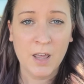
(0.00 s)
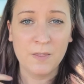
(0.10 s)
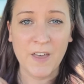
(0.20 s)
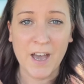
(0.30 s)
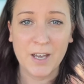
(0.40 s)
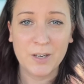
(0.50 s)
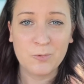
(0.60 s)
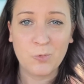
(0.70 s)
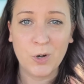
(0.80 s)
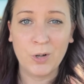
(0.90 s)
that
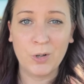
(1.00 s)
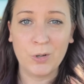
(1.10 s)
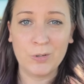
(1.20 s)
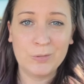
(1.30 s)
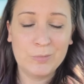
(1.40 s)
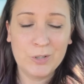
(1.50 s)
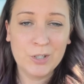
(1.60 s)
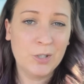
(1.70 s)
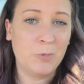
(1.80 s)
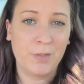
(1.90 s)
will look
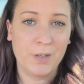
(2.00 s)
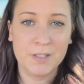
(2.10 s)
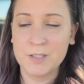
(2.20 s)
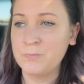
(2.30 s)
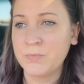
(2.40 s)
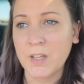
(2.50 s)
good with this.